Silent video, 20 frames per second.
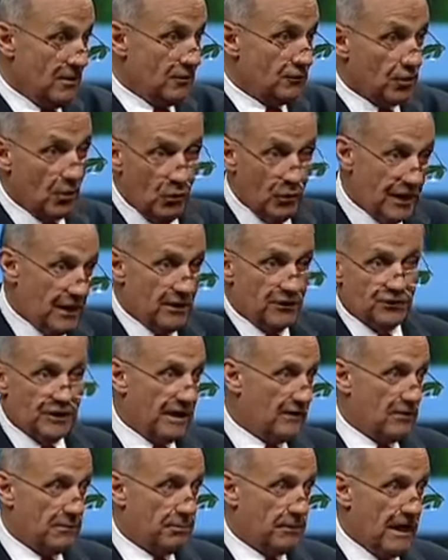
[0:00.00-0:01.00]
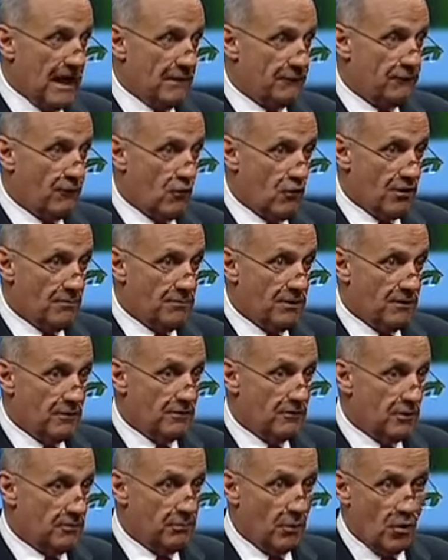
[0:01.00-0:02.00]
So we can set the platform.
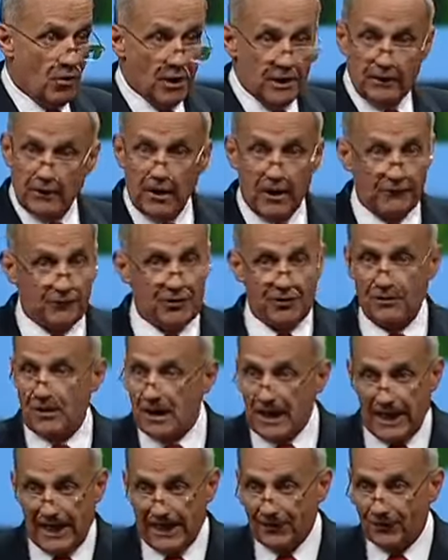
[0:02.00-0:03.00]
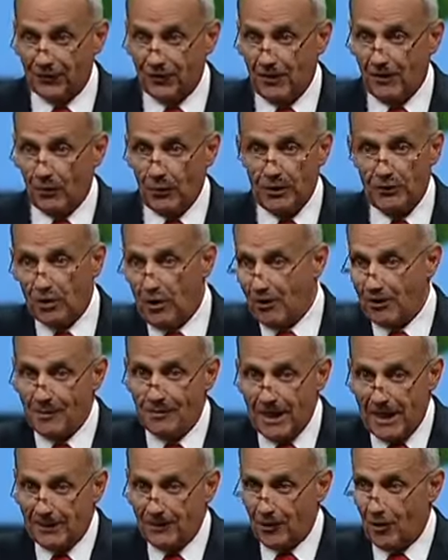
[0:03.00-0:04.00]
The board loves you guys. We talk
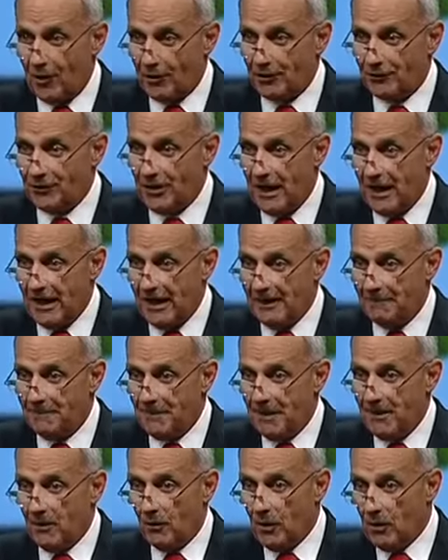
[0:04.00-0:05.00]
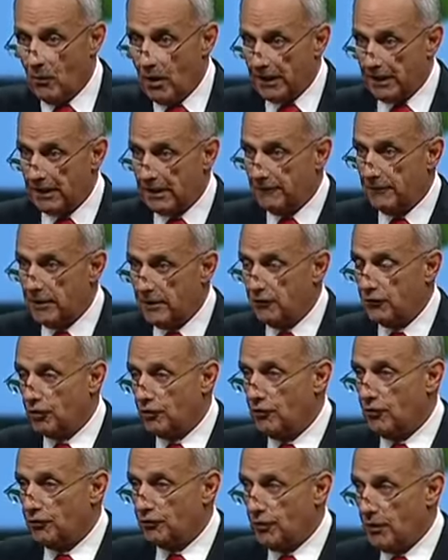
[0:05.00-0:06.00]
about it all the time. We want to give you the
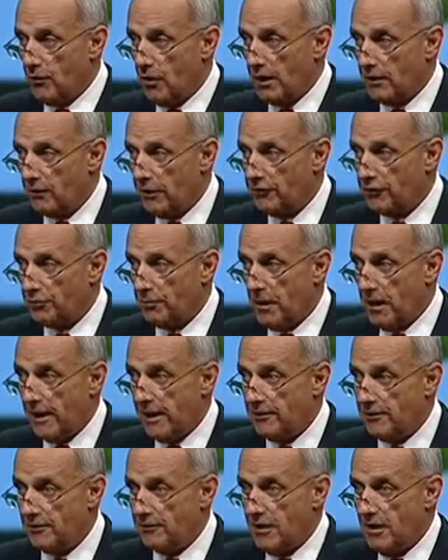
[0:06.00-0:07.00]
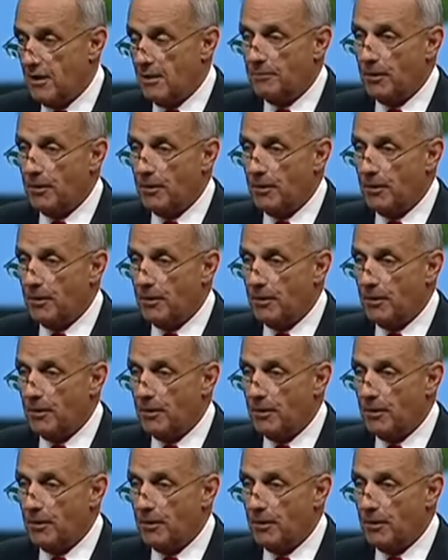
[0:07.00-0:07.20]
tools, we want to inspire you.